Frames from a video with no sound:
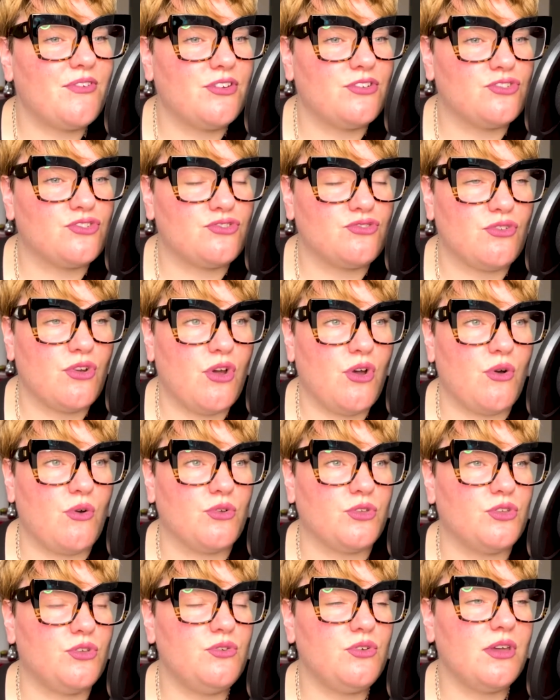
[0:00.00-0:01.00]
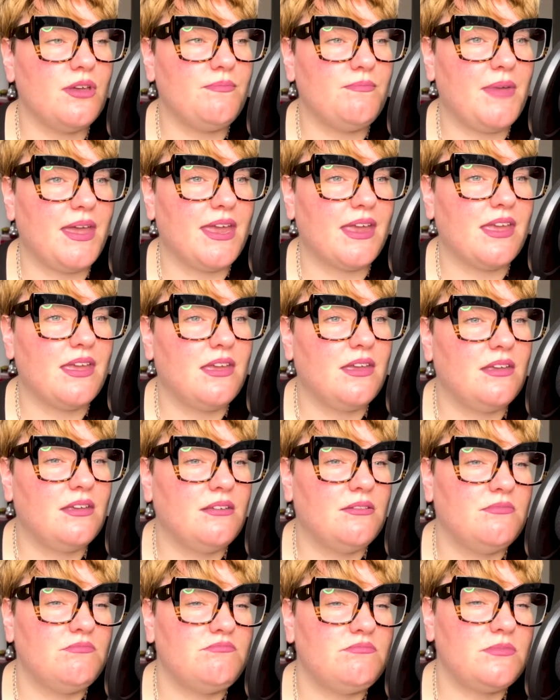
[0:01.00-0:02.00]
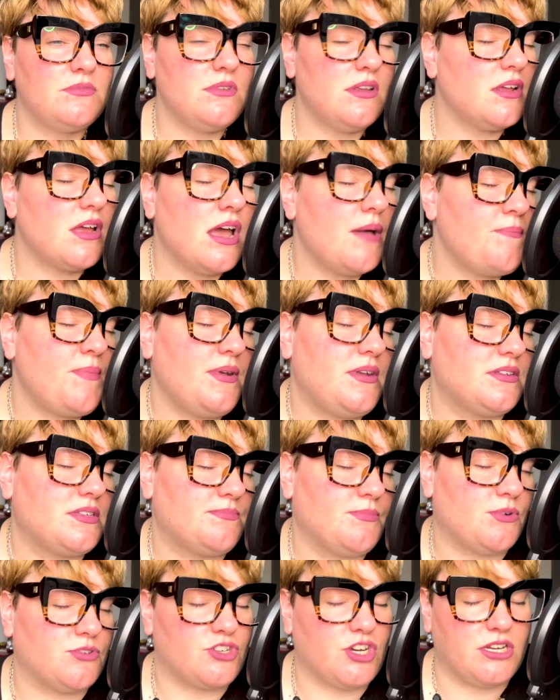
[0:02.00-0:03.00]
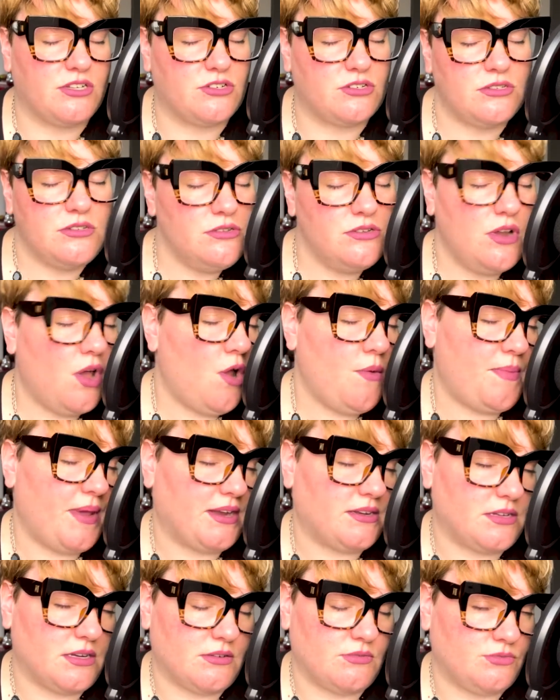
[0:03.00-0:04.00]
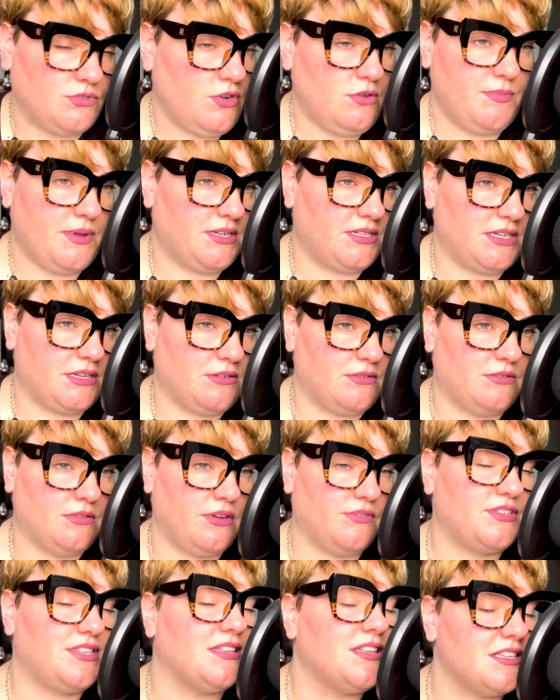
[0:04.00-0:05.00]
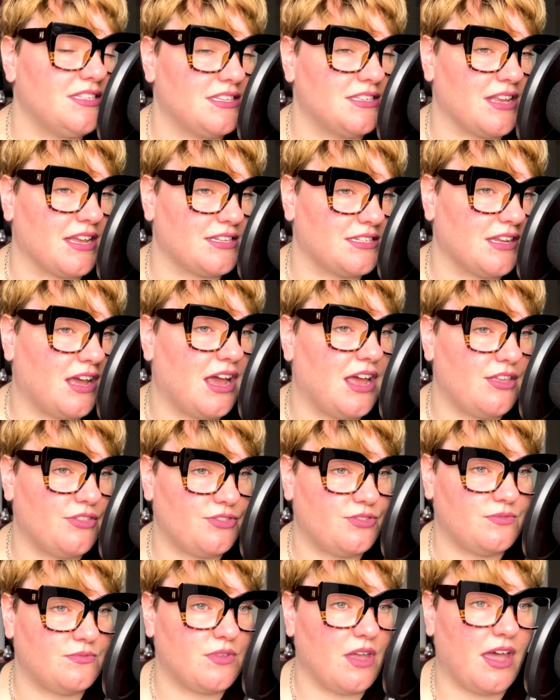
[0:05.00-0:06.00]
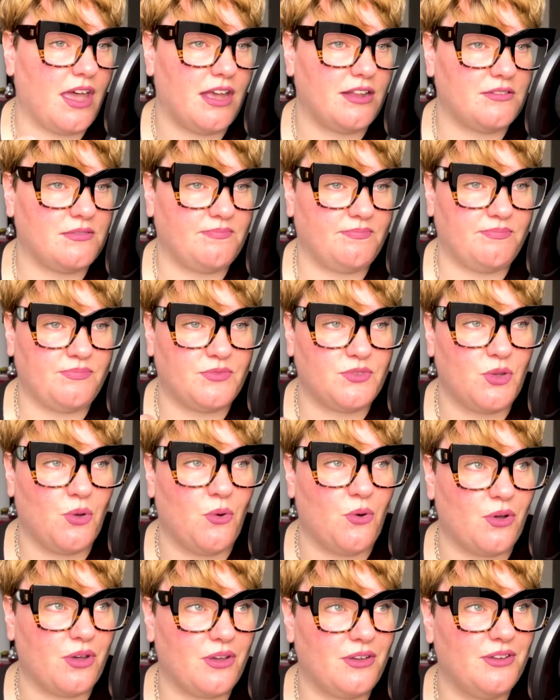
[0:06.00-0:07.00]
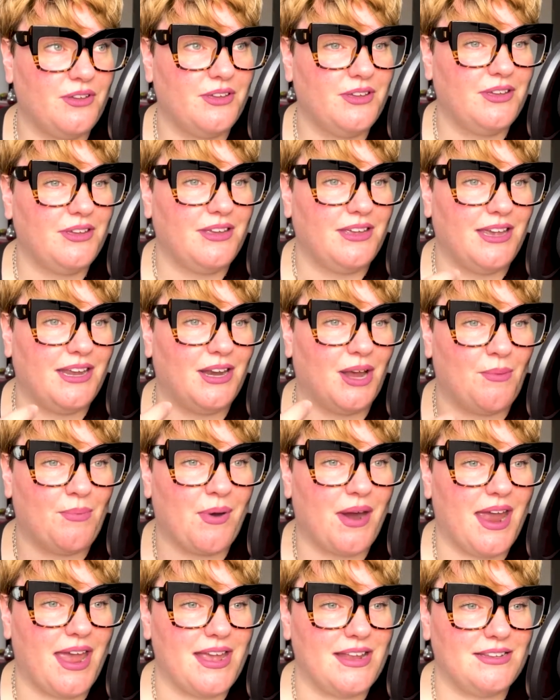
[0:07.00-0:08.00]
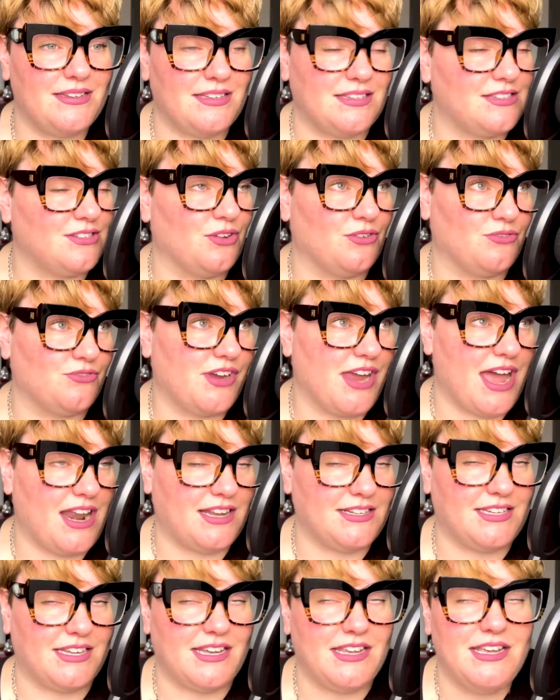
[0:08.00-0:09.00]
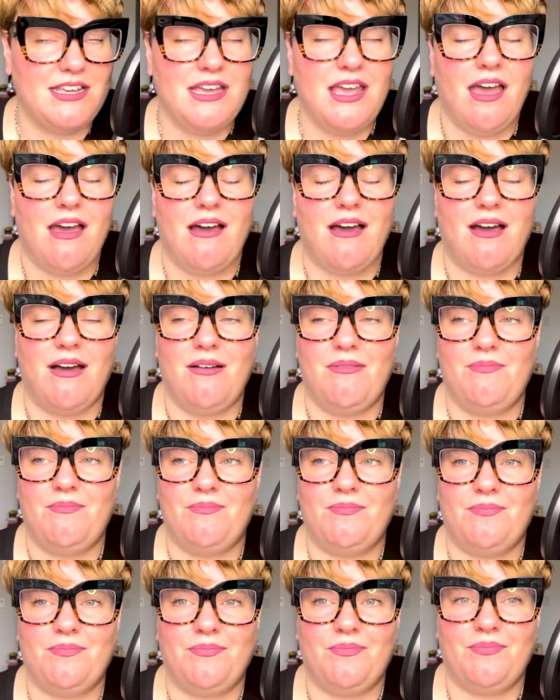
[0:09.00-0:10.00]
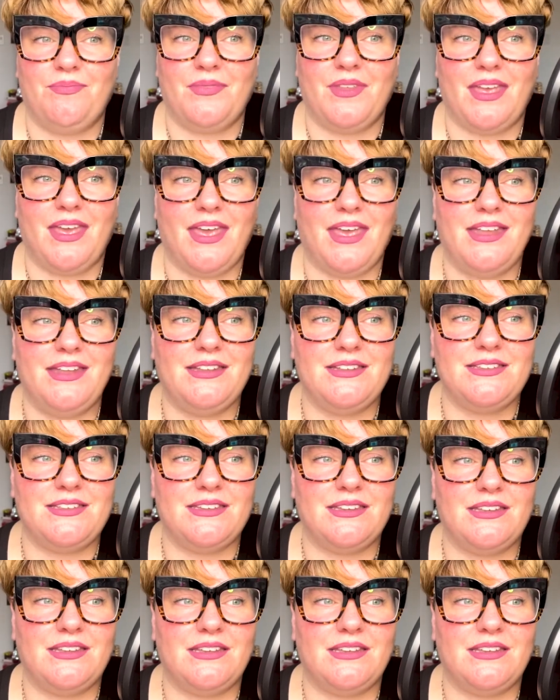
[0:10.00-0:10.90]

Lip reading: control. You can make a couple of small changes. No big deal, no big deal. Obviously, this is like diet talk in our brains. This is not the reality. And